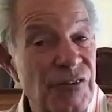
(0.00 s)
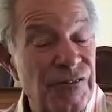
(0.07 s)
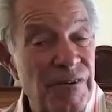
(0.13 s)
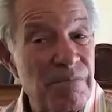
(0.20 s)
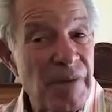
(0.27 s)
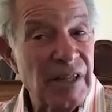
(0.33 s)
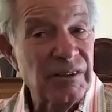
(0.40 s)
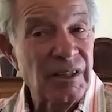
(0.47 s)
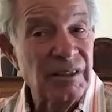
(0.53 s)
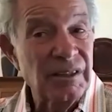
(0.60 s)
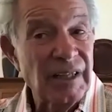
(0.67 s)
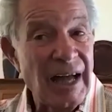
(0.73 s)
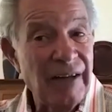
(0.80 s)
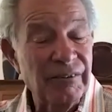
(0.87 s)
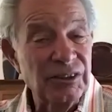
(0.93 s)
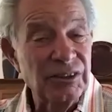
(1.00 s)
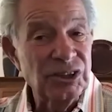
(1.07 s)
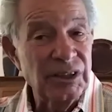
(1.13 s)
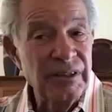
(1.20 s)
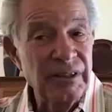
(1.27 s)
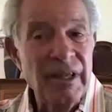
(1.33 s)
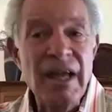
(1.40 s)
different
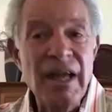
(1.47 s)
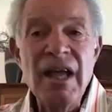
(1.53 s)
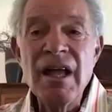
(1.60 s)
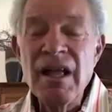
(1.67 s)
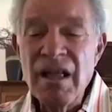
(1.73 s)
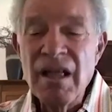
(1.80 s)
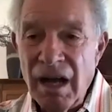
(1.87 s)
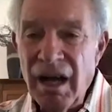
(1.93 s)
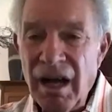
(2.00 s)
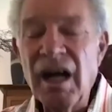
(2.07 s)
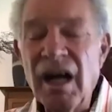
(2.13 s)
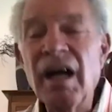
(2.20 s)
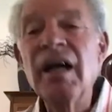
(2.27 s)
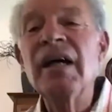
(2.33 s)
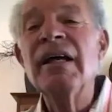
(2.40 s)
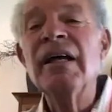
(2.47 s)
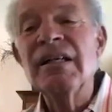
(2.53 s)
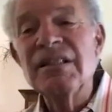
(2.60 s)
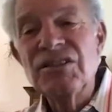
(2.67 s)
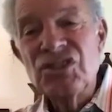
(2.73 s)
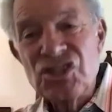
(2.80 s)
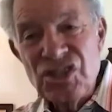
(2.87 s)
methodology,
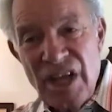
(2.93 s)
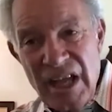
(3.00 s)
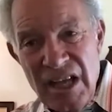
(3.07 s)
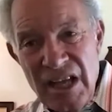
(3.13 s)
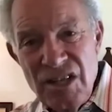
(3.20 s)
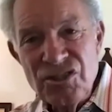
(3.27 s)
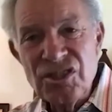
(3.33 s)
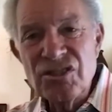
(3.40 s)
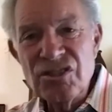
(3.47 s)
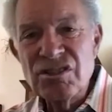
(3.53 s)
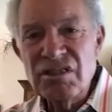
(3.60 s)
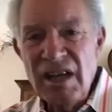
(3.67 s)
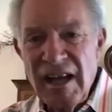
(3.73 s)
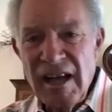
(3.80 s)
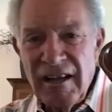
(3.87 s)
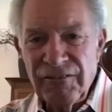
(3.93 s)
change is tough.